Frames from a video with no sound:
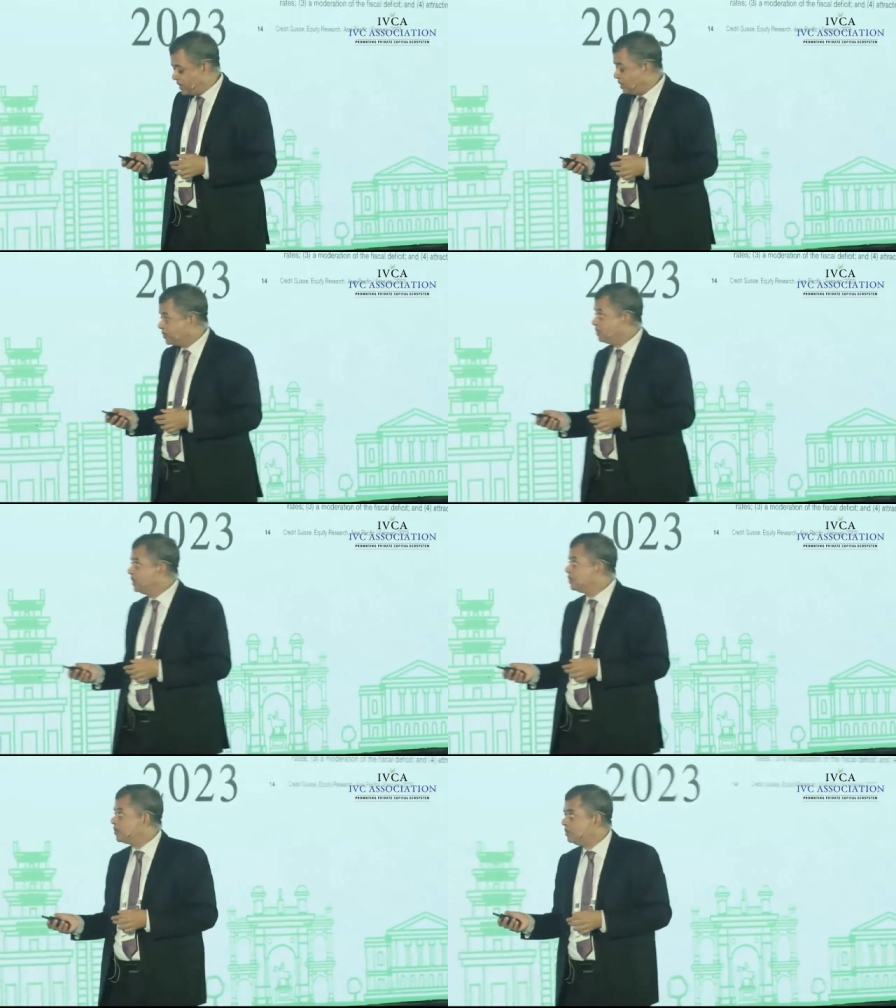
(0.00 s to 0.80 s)
we
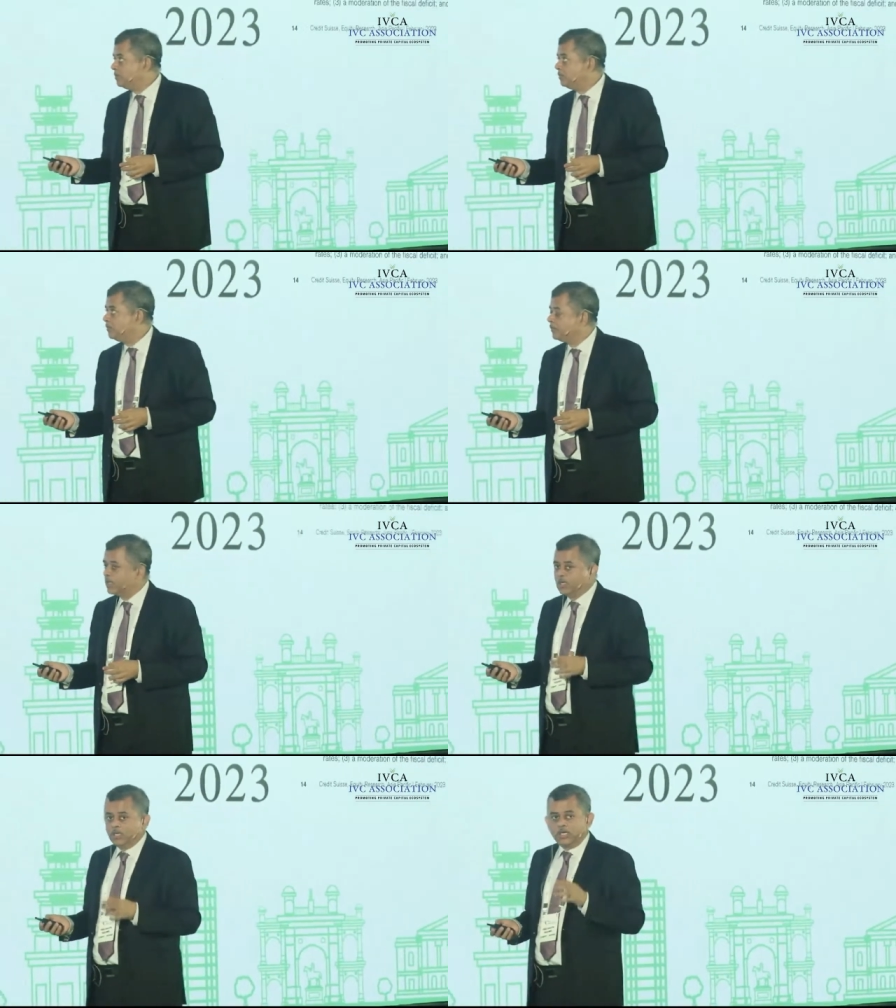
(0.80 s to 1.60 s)
can't have exports,
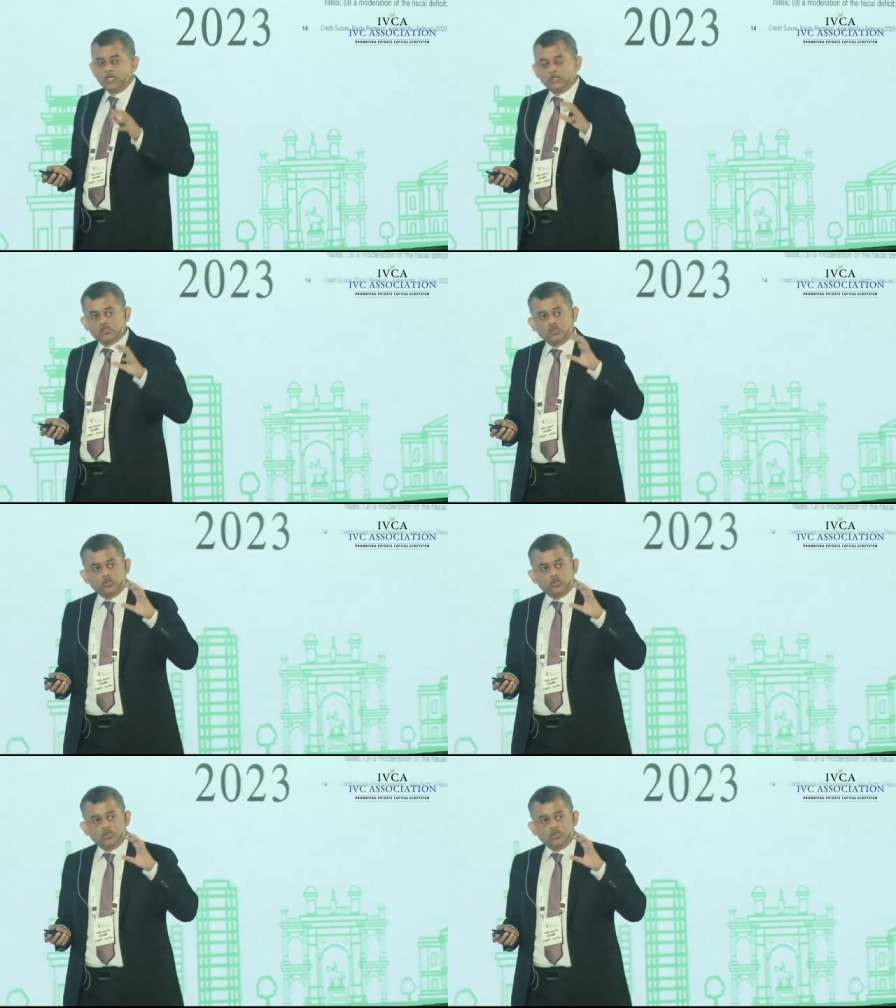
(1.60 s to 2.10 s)
then